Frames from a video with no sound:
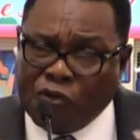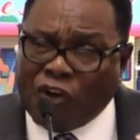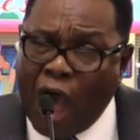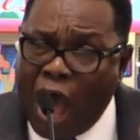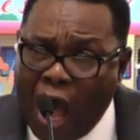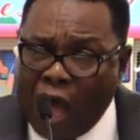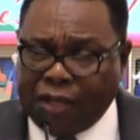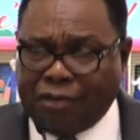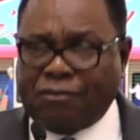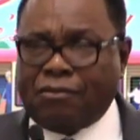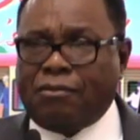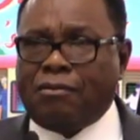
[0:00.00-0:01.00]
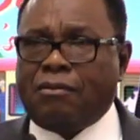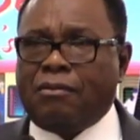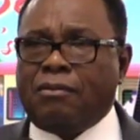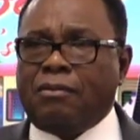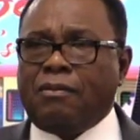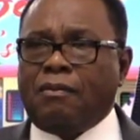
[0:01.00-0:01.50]
on.
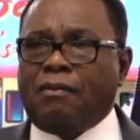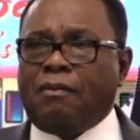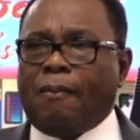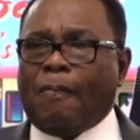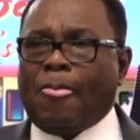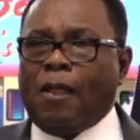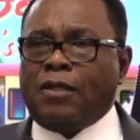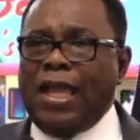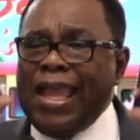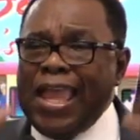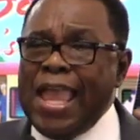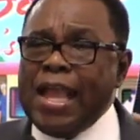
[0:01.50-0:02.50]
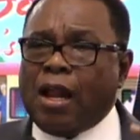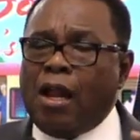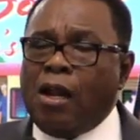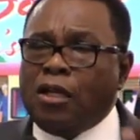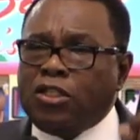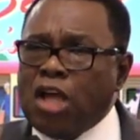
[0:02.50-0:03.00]
The
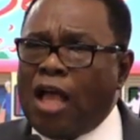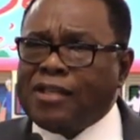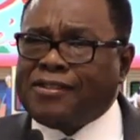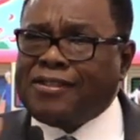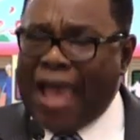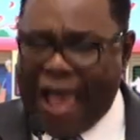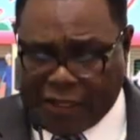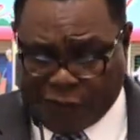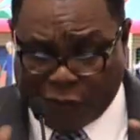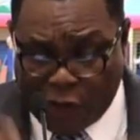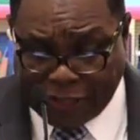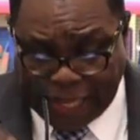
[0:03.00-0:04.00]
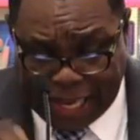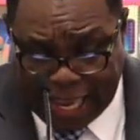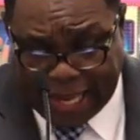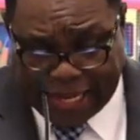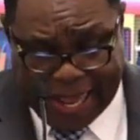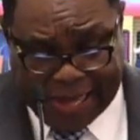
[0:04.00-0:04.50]
eagle does that for the
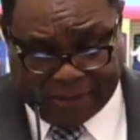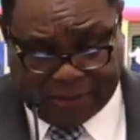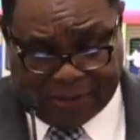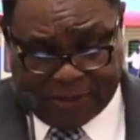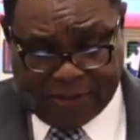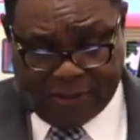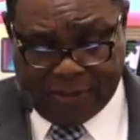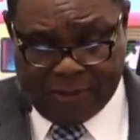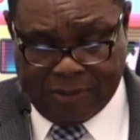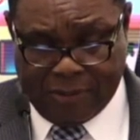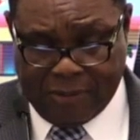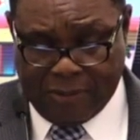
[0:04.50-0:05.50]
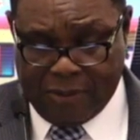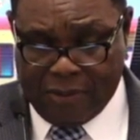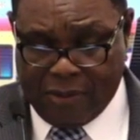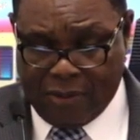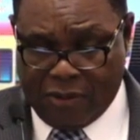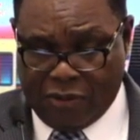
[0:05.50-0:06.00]
eaglet.
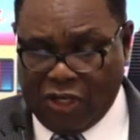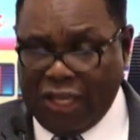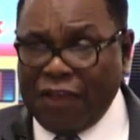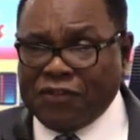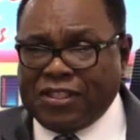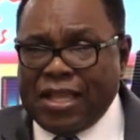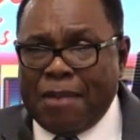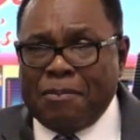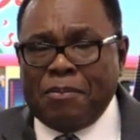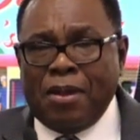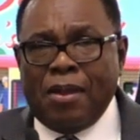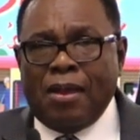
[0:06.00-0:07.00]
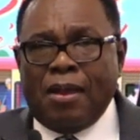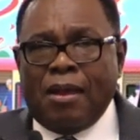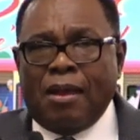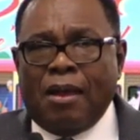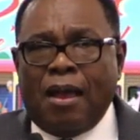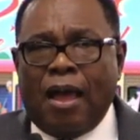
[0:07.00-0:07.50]
She gives them
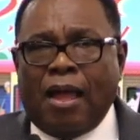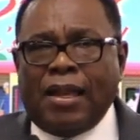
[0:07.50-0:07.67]
a